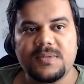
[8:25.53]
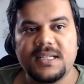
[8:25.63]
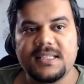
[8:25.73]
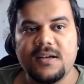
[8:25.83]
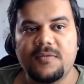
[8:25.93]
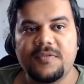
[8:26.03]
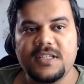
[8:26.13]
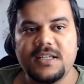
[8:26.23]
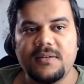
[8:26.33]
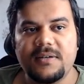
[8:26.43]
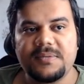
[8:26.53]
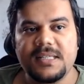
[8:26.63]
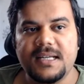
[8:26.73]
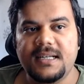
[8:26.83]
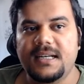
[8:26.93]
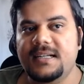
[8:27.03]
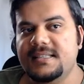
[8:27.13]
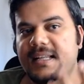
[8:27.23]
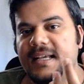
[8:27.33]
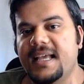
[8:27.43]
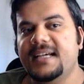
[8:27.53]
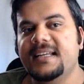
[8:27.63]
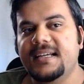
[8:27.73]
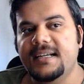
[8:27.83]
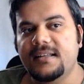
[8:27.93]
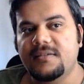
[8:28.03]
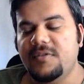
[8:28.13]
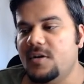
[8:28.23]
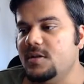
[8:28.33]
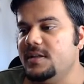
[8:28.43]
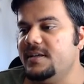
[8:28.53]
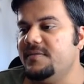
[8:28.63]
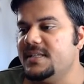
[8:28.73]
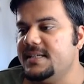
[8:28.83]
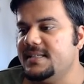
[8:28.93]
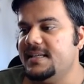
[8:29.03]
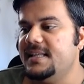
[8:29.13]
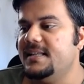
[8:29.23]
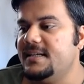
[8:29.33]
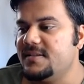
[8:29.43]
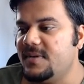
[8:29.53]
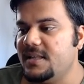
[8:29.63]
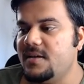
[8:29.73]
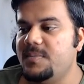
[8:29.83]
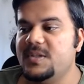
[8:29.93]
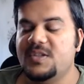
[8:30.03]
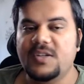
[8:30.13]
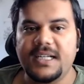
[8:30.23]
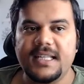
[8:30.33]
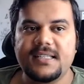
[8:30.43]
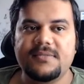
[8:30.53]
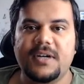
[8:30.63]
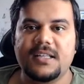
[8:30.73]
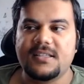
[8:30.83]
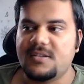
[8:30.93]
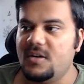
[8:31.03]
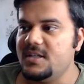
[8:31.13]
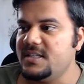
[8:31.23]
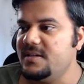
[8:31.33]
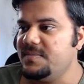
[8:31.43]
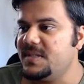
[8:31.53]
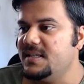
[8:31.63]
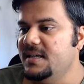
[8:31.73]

It's an official website and it's like an aggregator for all the universities in Netherlands. What are the opportunities? What are the scholarships?